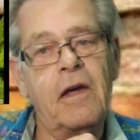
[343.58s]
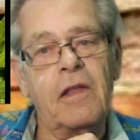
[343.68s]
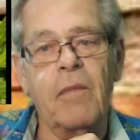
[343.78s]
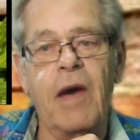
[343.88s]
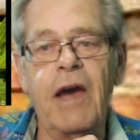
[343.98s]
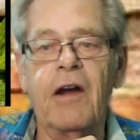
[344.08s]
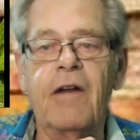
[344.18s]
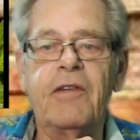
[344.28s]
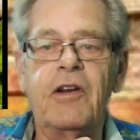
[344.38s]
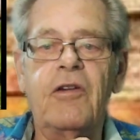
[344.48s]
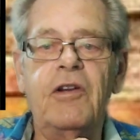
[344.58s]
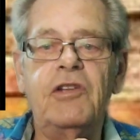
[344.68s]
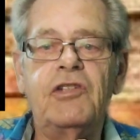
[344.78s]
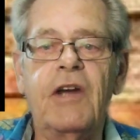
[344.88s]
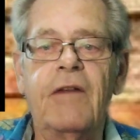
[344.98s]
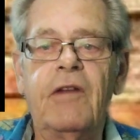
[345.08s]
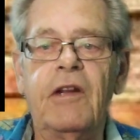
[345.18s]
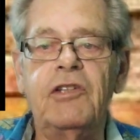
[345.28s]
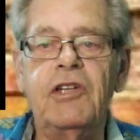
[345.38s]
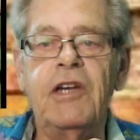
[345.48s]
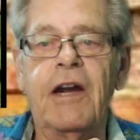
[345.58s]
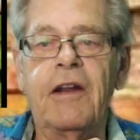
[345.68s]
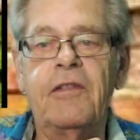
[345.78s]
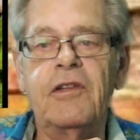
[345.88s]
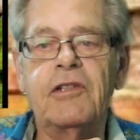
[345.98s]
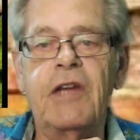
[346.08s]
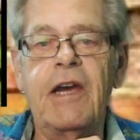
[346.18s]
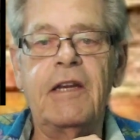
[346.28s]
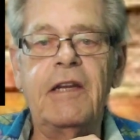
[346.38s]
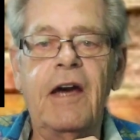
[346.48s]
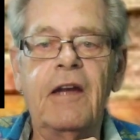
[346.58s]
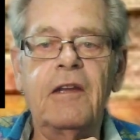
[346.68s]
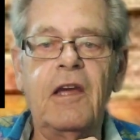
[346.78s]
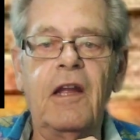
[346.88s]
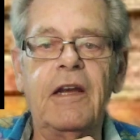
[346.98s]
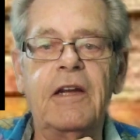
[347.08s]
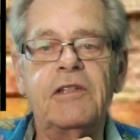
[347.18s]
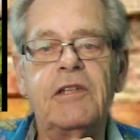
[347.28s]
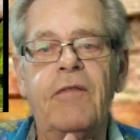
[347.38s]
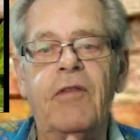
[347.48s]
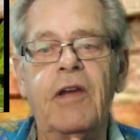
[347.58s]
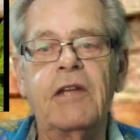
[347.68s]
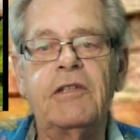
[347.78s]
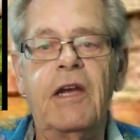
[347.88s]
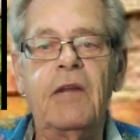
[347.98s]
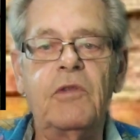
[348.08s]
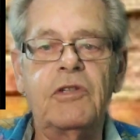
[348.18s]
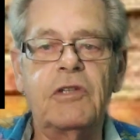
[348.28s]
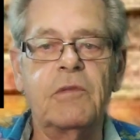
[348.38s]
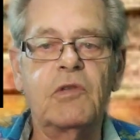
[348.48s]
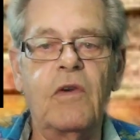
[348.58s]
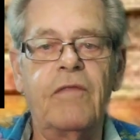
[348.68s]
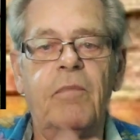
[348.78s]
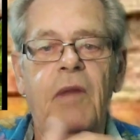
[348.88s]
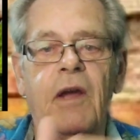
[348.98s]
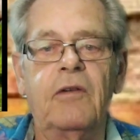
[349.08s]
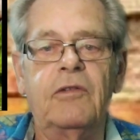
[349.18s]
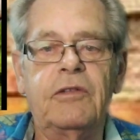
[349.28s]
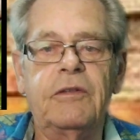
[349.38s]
The man offered her his shovel, and she hunted the snake down, killing and severing its head with some swift blows.